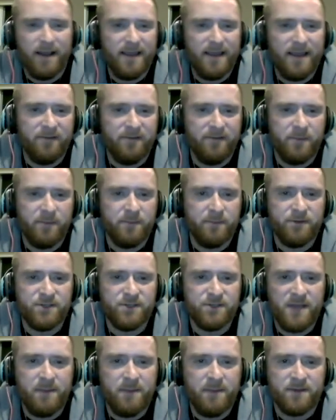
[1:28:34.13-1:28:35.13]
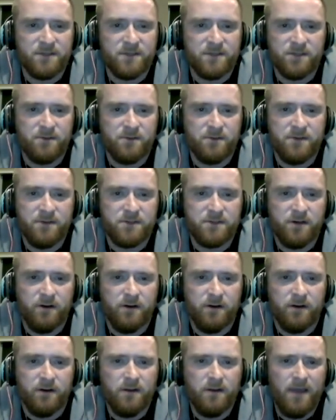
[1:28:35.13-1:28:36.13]
even remember his name.
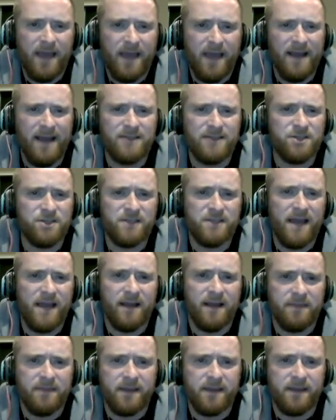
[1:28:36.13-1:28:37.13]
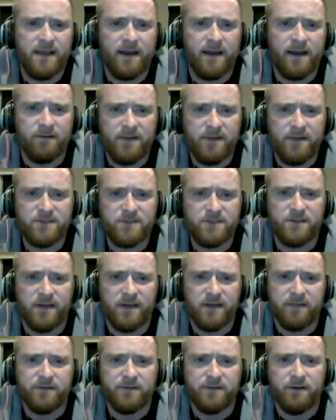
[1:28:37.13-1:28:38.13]
And not just sad. I think he got arrested
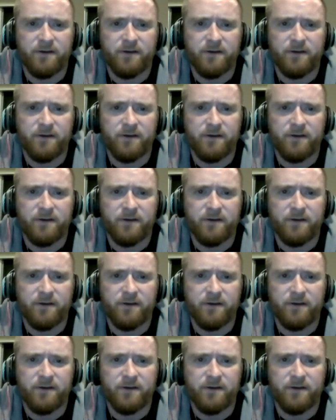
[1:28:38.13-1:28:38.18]
after.